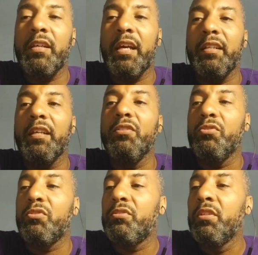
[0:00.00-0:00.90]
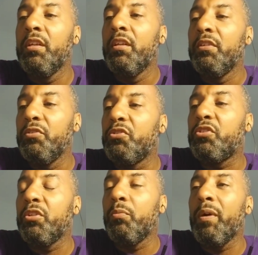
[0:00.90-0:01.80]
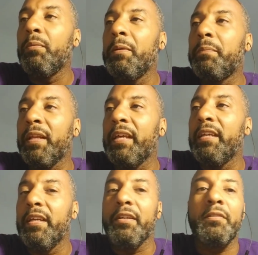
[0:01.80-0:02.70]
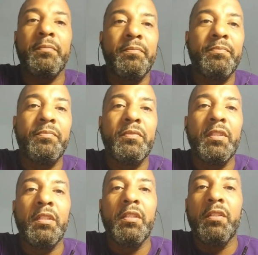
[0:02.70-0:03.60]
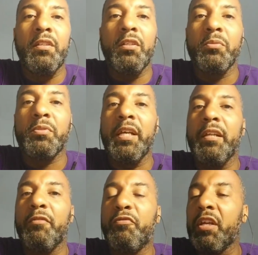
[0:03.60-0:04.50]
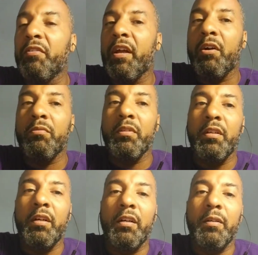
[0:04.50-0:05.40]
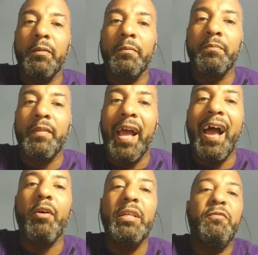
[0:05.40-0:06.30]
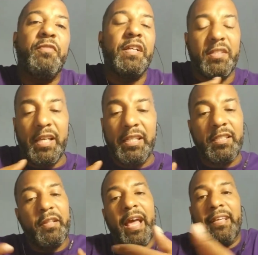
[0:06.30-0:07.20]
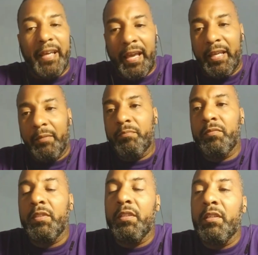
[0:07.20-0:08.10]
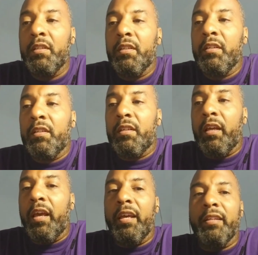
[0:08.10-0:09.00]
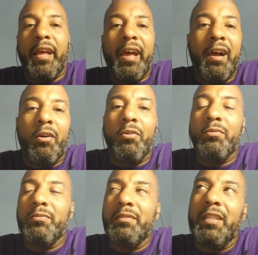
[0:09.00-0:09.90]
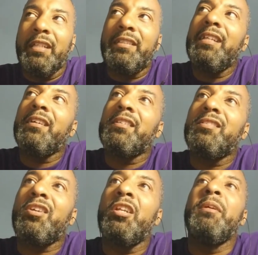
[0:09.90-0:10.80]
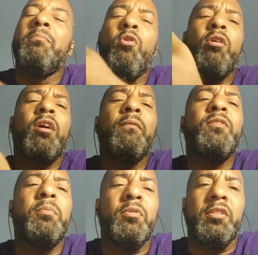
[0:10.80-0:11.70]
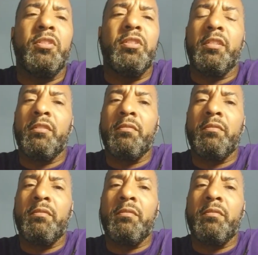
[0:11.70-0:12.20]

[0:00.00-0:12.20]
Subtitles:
Had to get used to the way we play here. You know what I'm saying? And figure out how he fits into that game. And then look, he's going to be more comfortable this year,